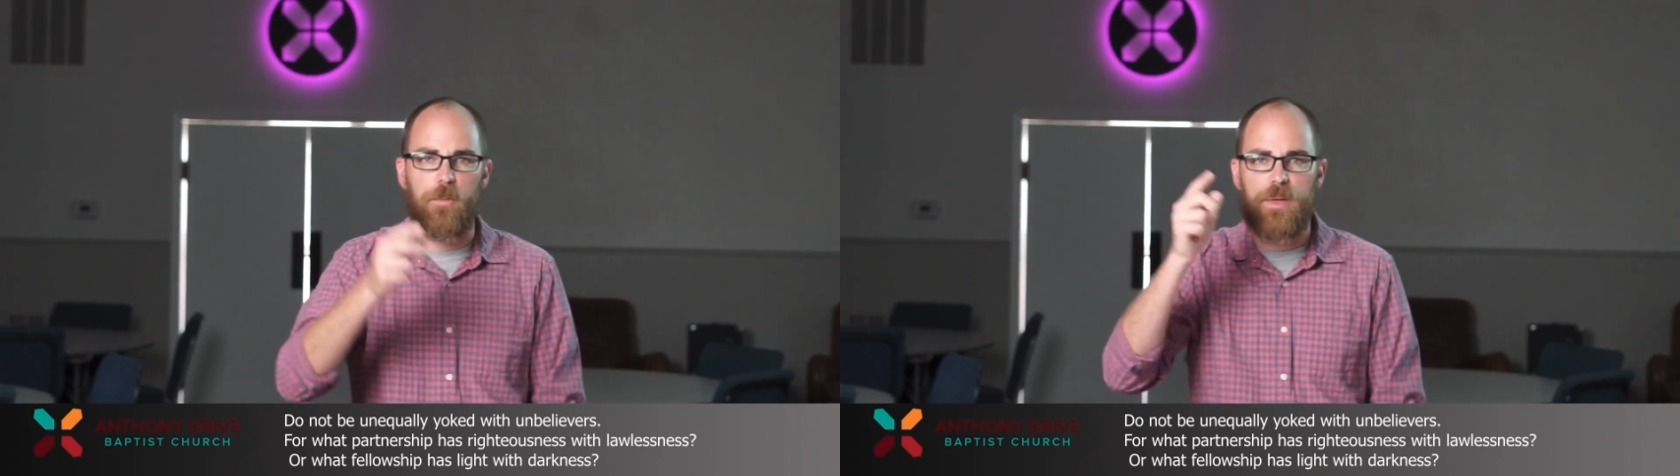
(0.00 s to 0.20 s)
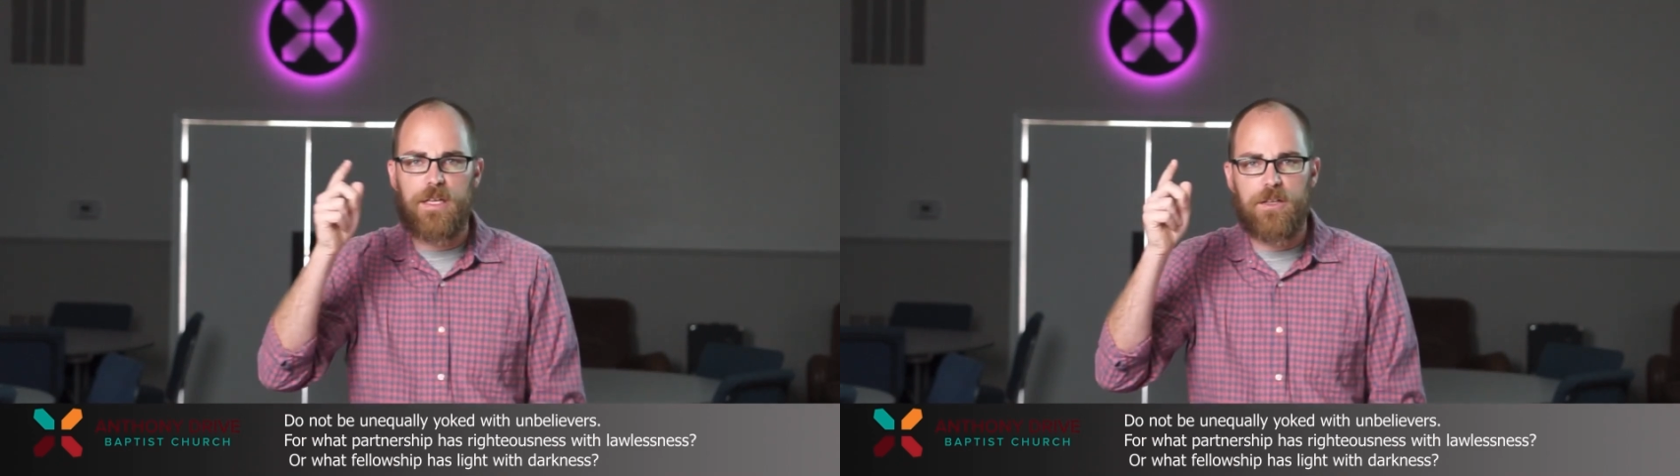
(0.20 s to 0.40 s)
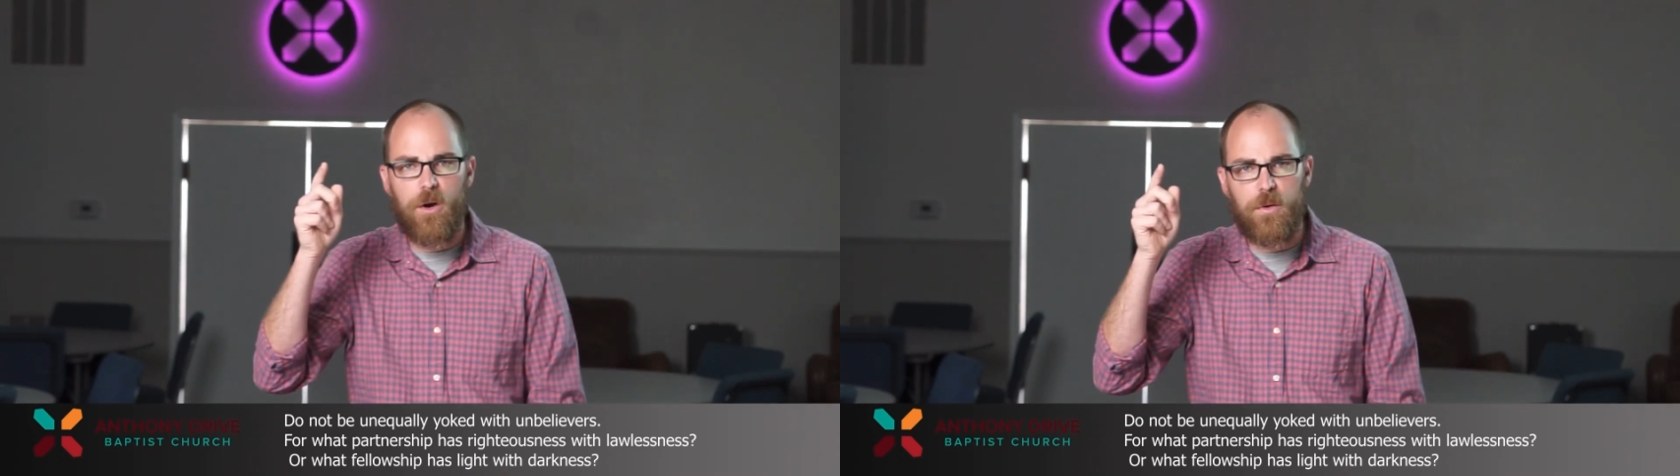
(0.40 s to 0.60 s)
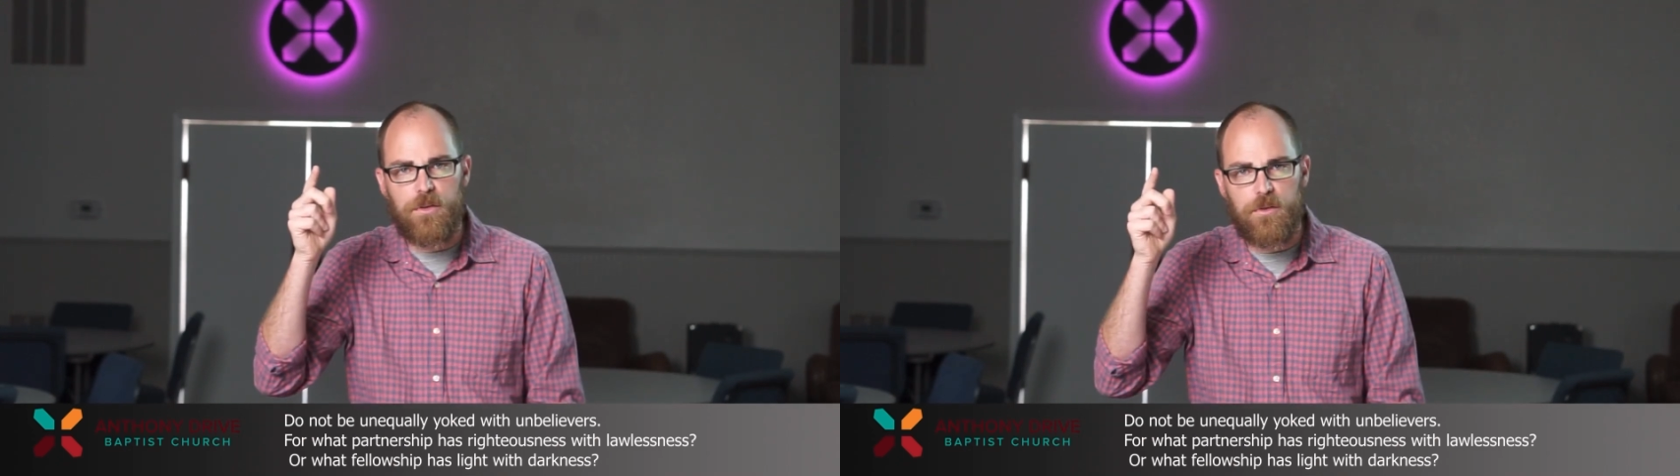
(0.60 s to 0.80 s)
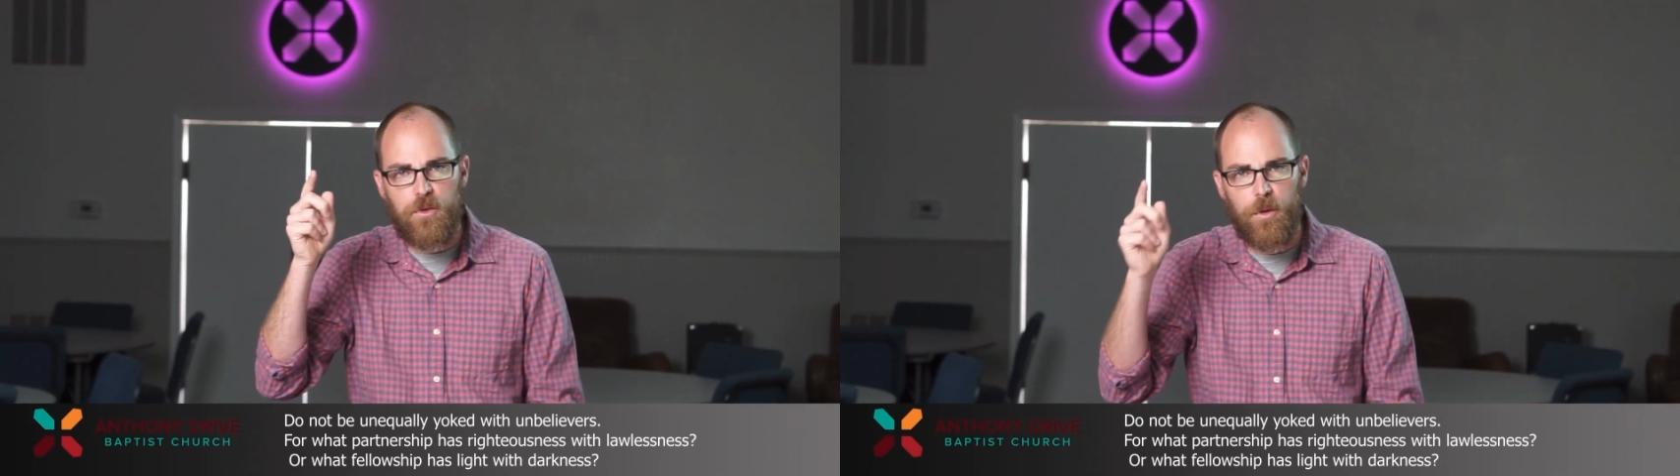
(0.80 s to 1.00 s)
be
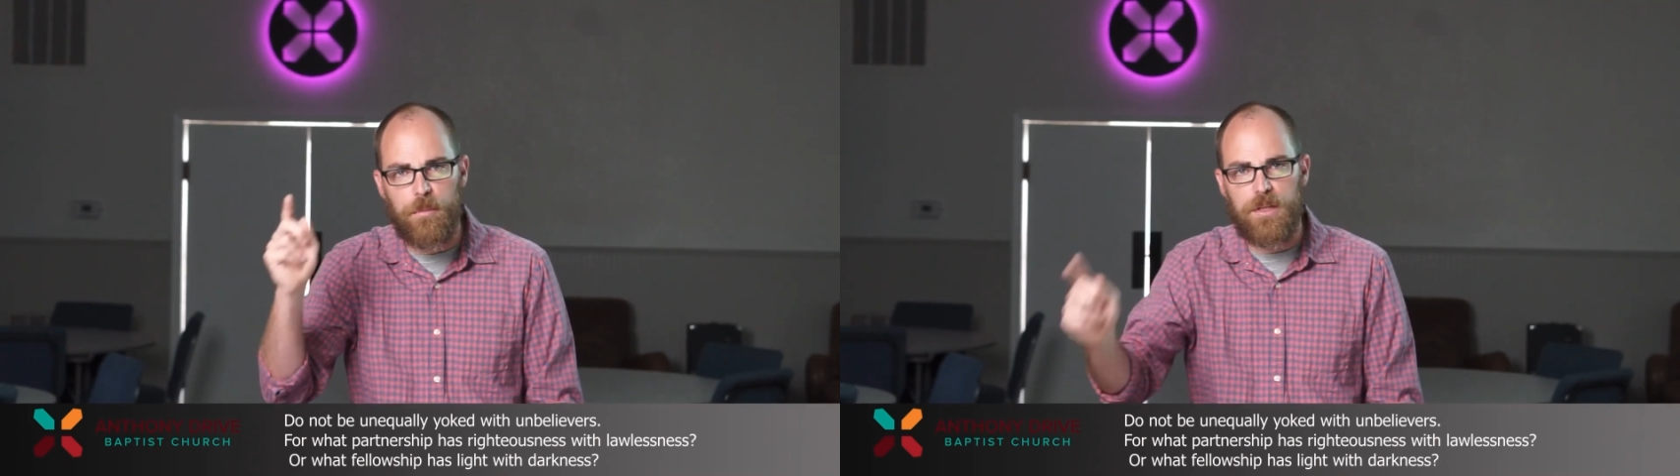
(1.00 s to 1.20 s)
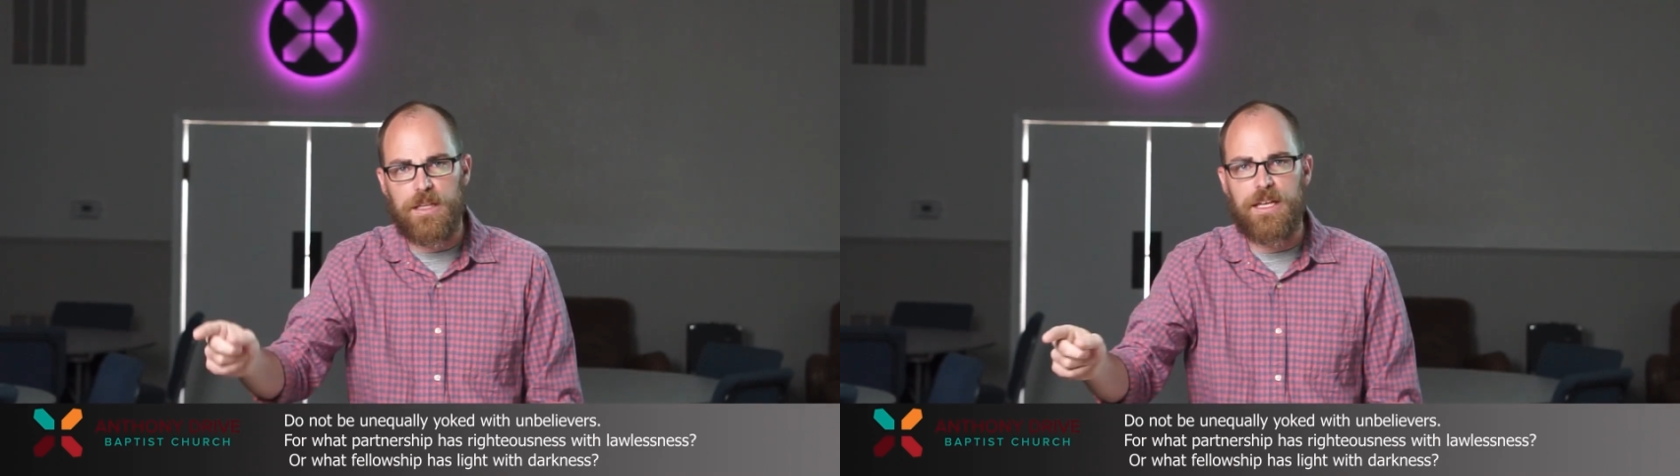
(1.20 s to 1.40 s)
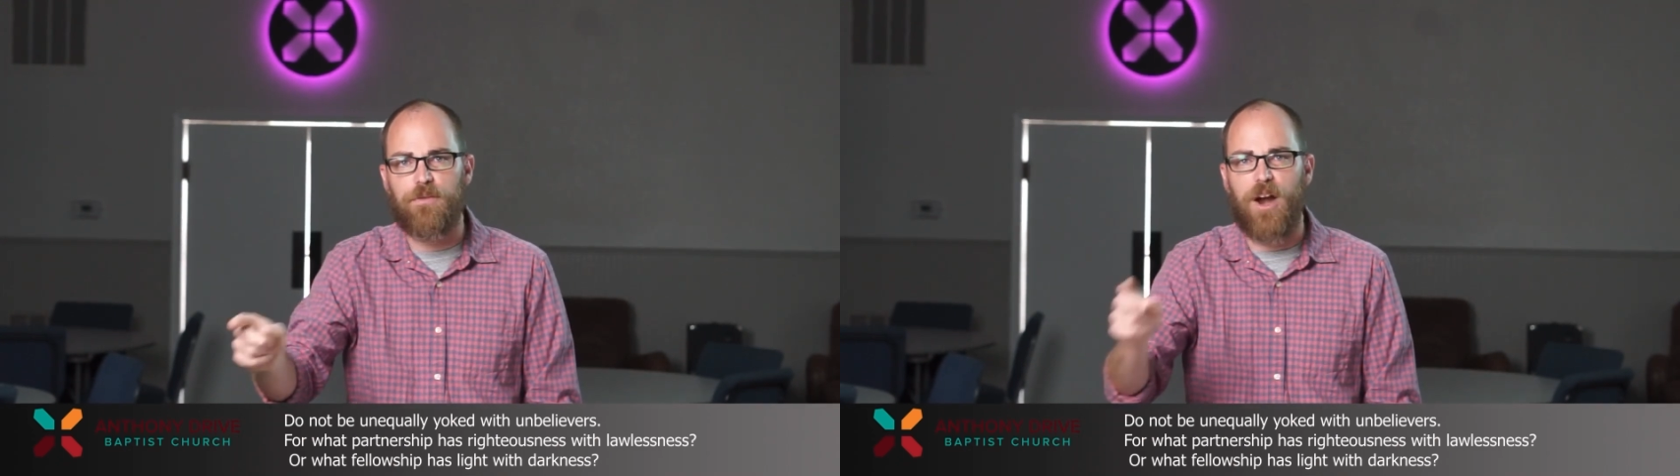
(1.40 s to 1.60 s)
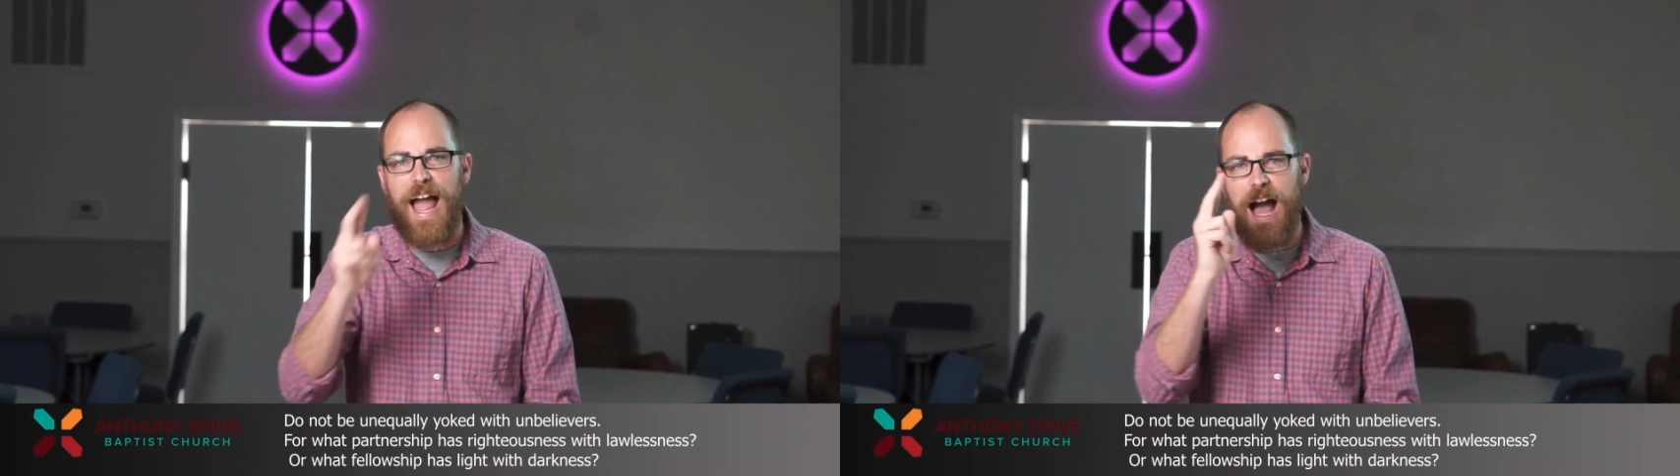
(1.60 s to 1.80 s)
yoked to a believer?